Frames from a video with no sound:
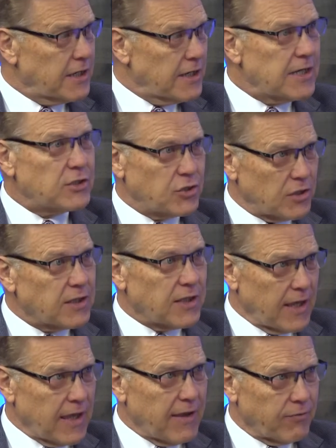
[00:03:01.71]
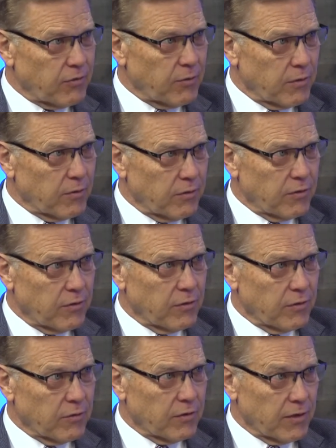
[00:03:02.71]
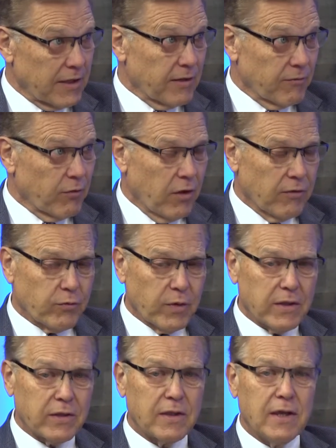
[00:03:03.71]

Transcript: niche that they have to get involved with.